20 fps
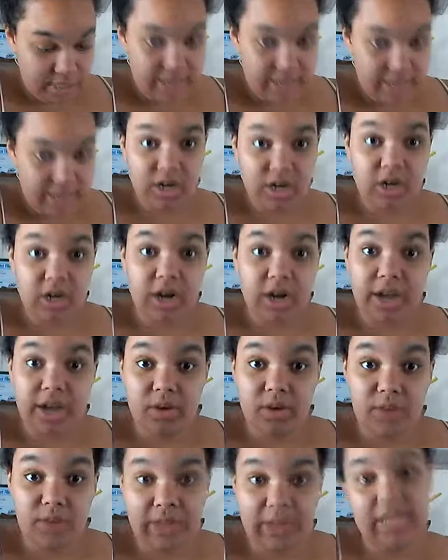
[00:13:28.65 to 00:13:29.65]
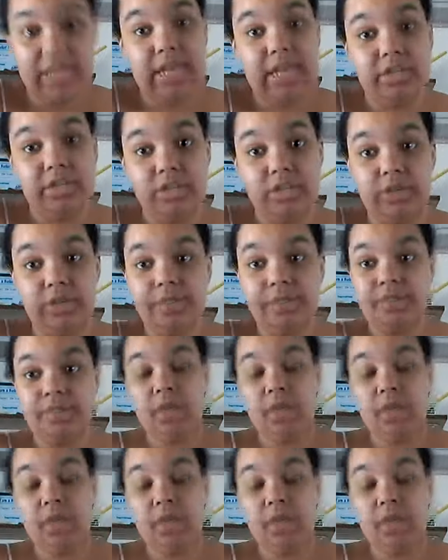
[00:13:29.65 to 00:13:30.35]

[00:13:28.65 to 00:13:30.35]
odds are I don't want the answer.